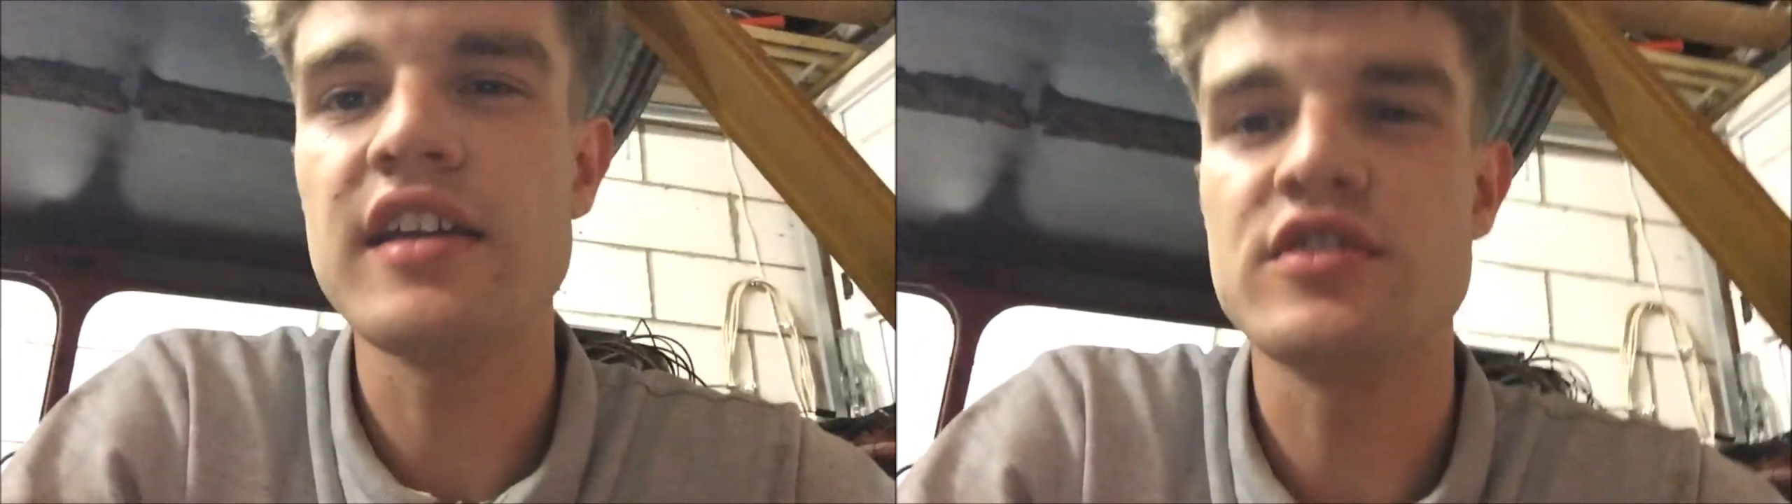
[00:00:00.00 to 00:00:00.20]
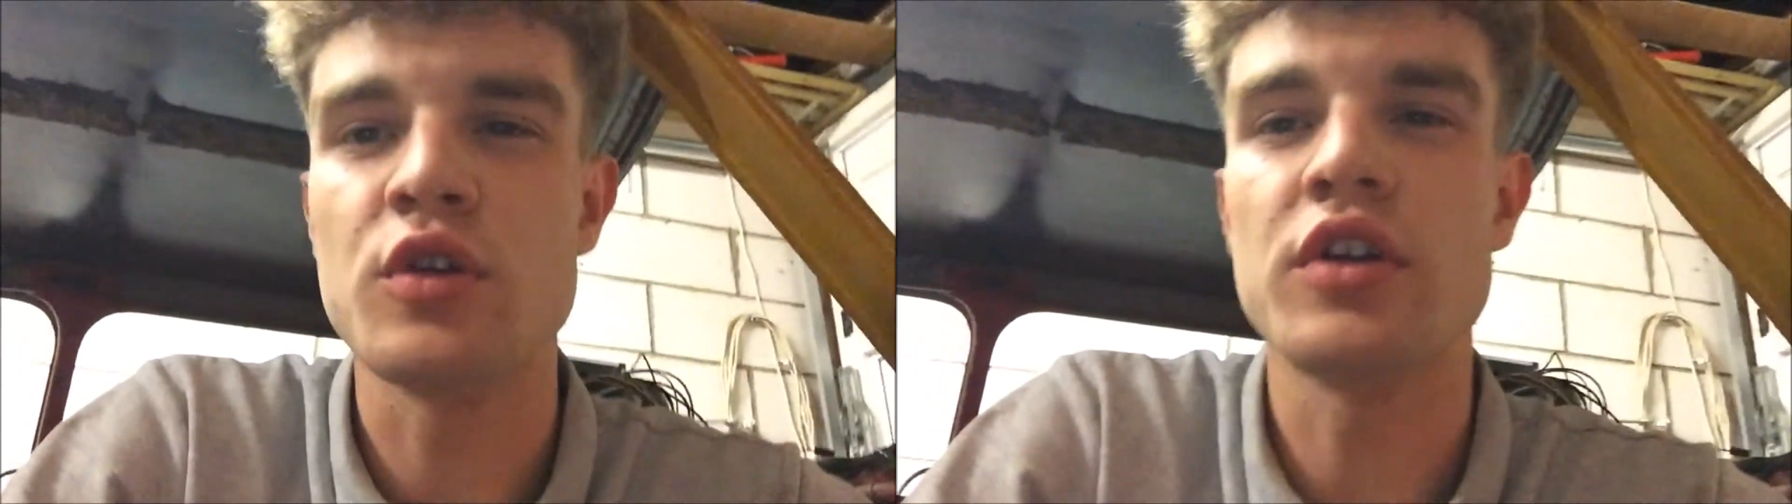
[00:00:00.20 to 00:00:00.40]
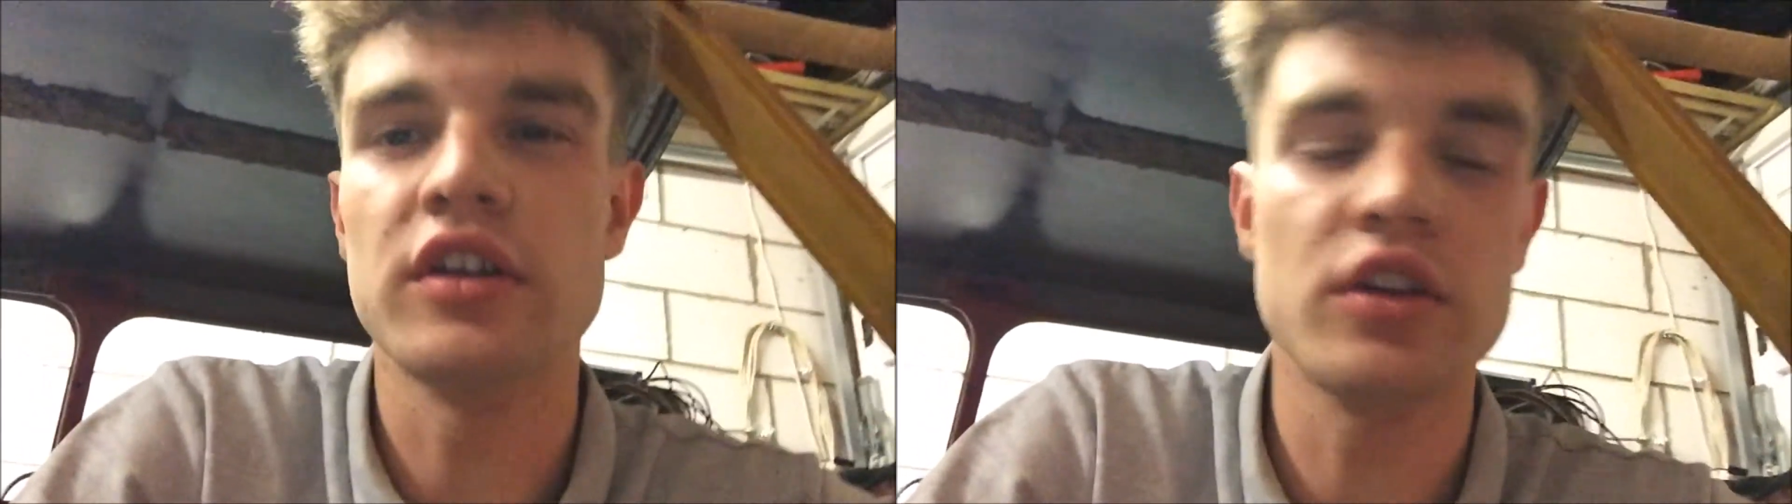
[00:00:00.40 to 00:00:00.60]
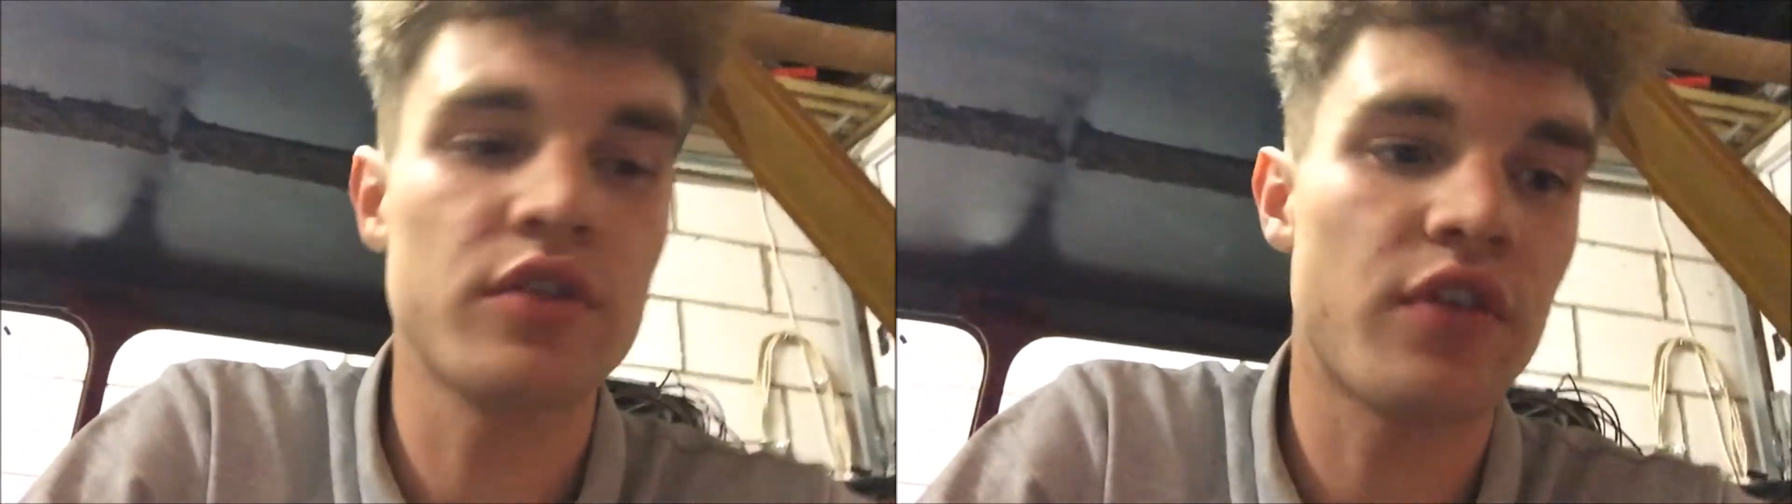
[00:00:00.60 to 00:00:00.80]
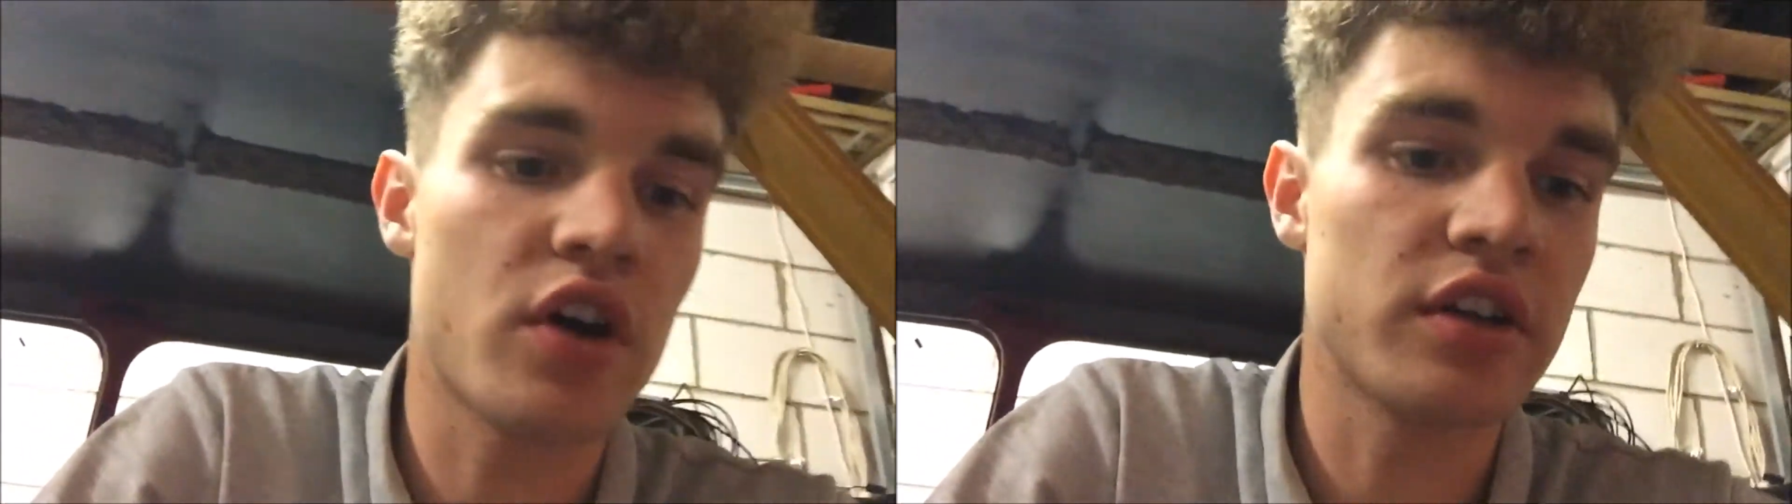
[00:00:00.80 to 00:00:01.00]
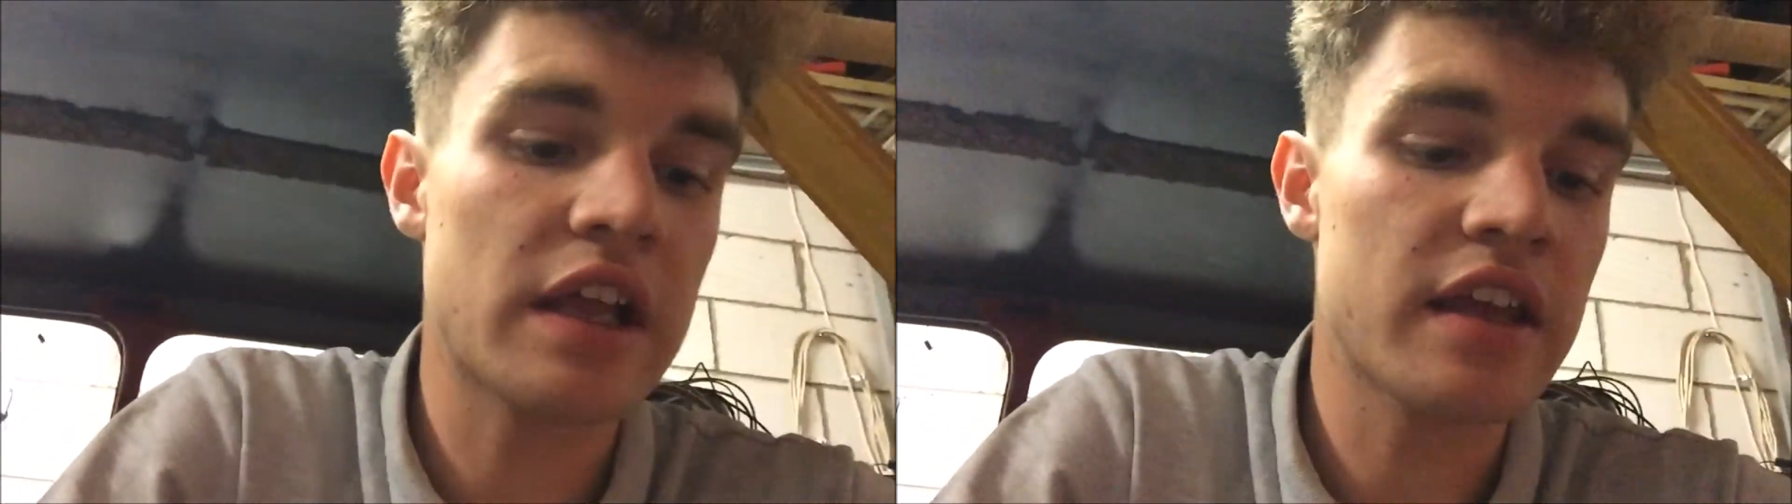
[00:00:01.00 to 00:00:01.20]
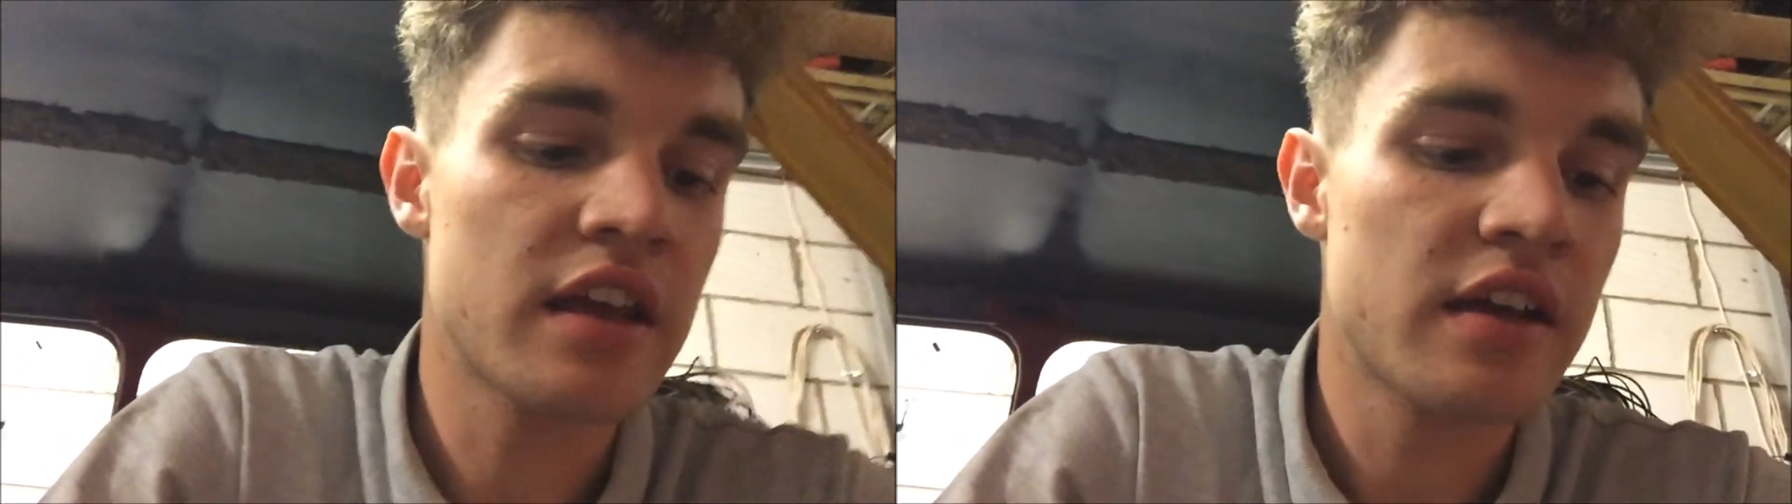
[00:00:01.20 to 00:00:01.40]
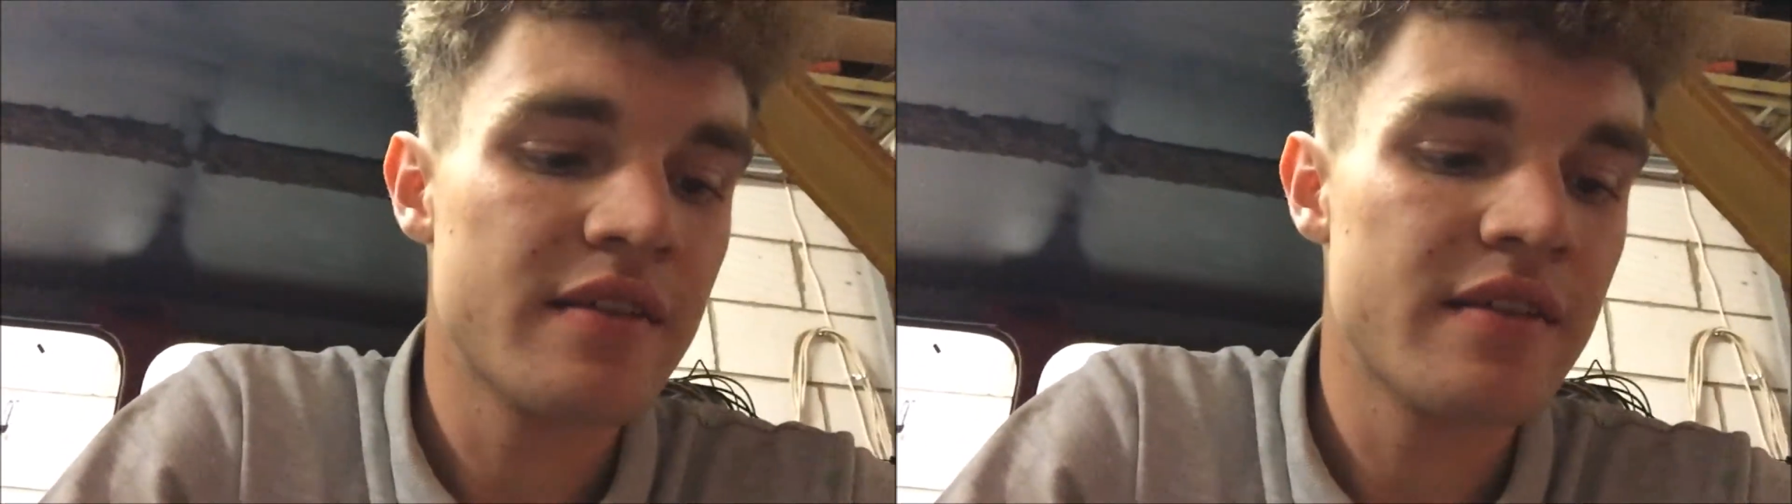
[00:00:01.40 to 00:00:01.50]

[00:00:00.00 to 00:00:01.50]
is looking good finally.